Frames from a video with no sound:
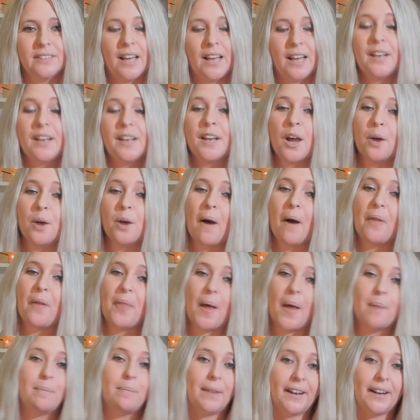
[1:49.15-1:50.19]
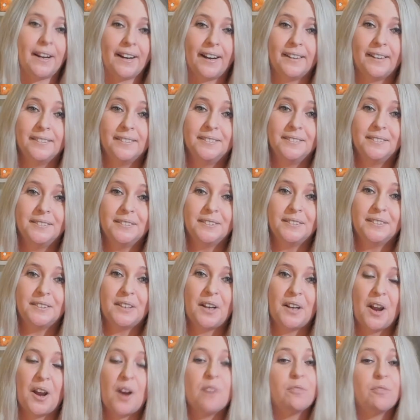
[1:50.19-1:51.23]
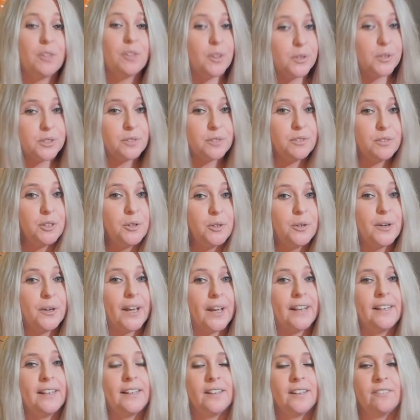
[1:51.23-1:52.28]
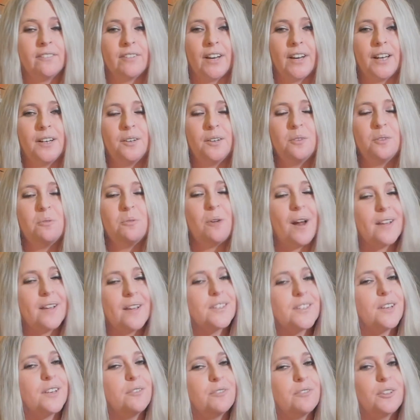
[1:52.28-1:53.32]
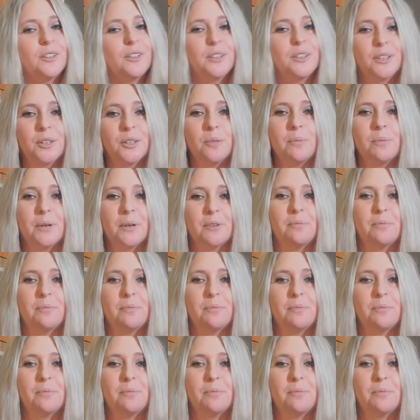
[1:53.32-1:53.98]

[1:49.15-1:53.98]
Now about that beta. For those of you who get an invite, we're asking for a little bit of